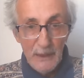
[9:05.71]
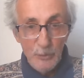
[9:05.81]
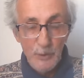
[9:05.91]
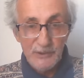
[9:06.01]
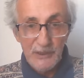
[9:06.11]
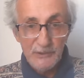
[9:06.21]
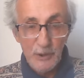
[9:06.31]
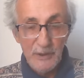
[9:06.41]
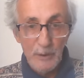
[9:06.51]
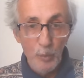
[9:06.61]
which
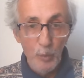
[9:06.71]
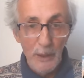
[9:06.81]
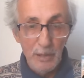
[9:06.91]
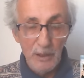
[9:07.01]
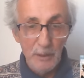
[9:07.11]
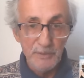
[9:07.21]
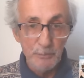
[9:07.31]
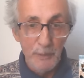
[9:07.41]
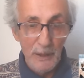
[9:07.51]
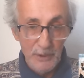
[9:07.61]
actually welcomed
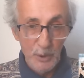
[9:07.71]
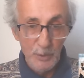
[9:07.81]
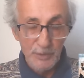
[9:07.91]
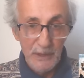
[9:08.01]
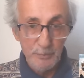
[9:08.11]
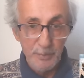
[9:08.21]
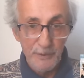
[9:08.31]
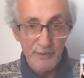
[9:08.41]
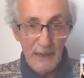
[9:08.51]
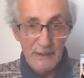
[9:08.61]
motherhood and
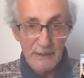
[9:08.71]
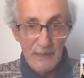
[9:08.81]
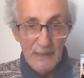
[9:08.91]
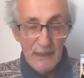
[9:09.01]
provided